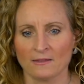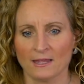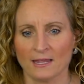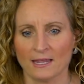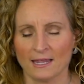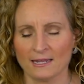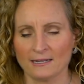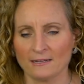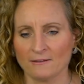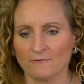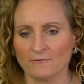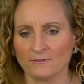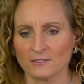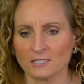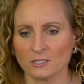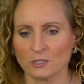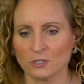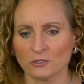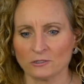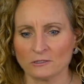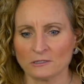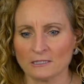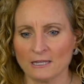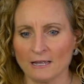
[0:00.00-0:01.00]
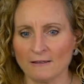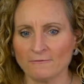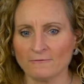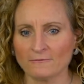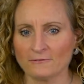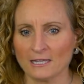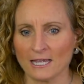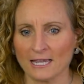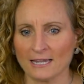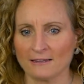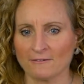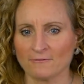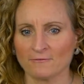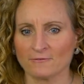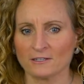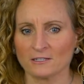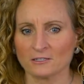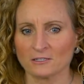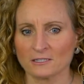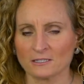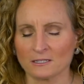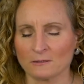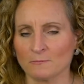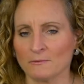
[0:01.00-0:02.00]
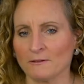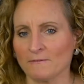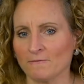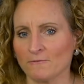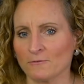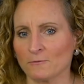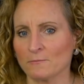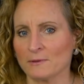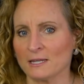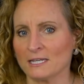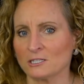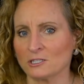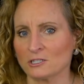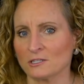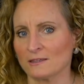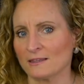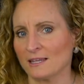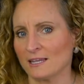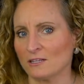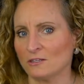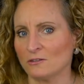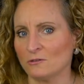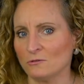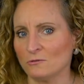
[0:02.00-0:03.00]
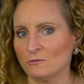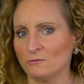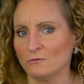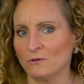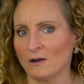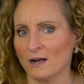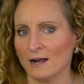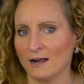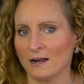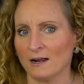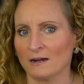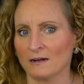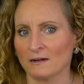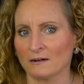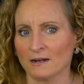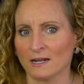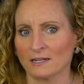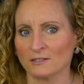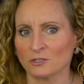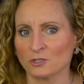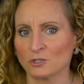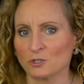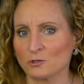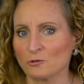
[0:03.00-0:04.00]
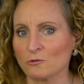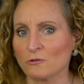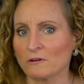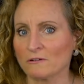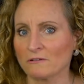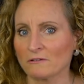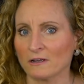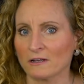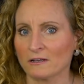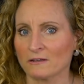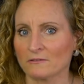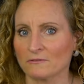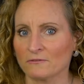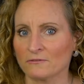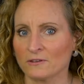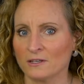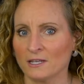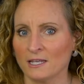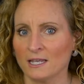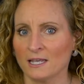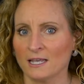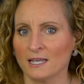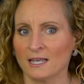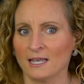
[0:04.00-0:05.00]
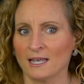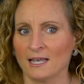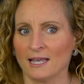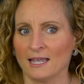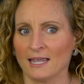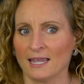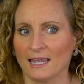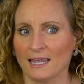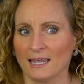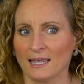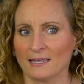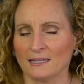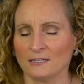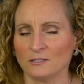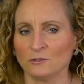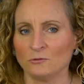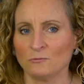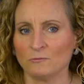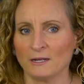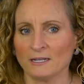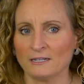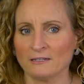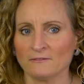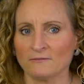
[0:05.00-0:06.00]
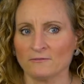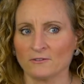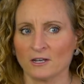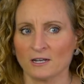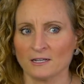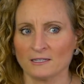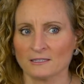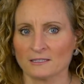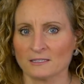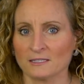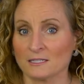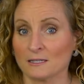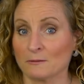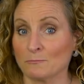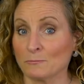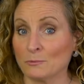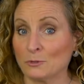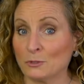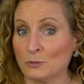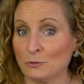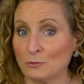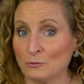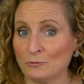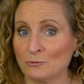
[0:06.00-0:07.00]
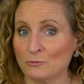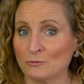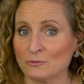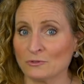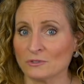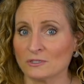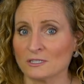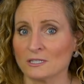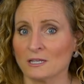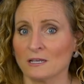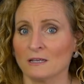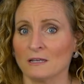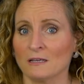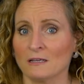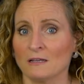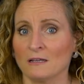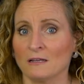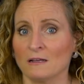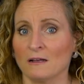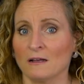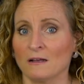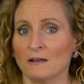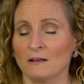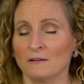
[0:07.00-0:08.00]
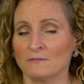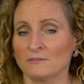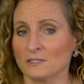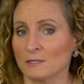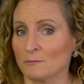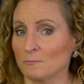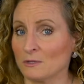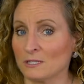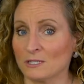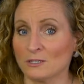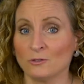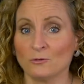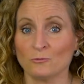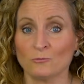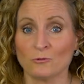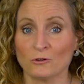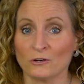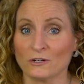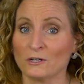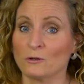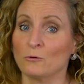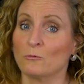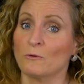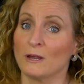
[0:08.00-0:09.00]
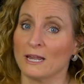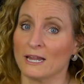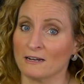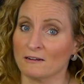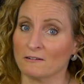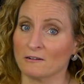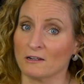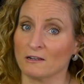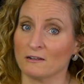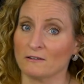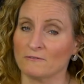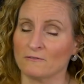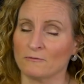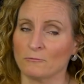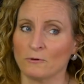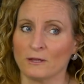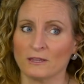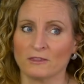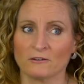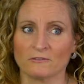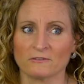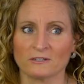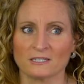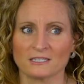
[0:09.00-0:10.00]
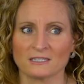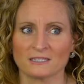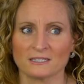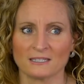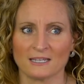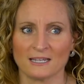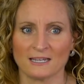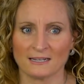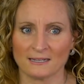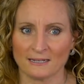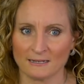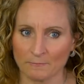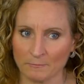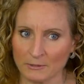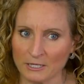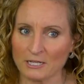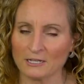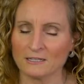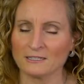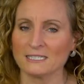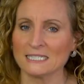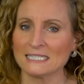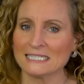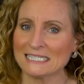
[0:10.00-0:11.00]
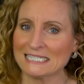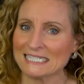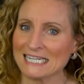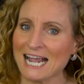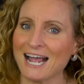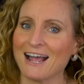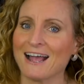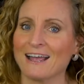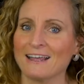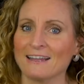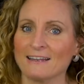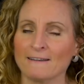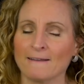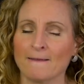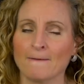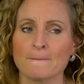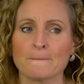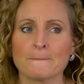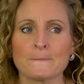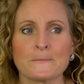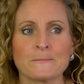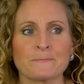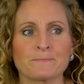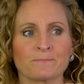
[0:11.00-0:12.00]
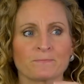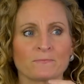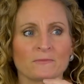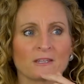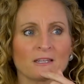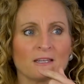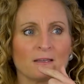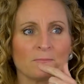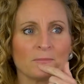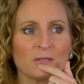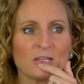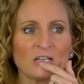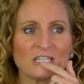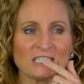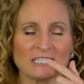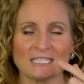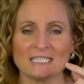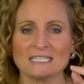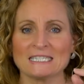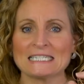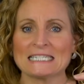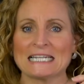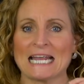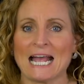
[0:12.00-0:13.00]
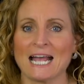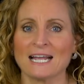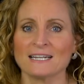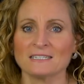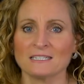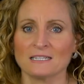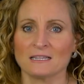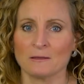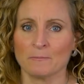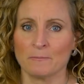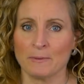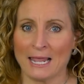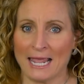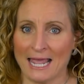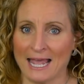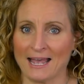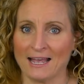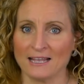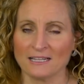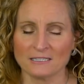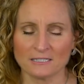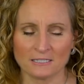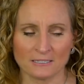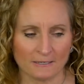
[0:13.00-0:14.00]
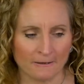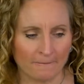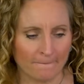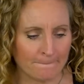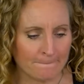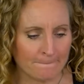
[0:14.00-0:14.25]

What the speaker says: And if it's your love life, there's some information that you are unsure of, and you might have gotten some news of something you weren't aware of, whether it's, because it's tied to the past.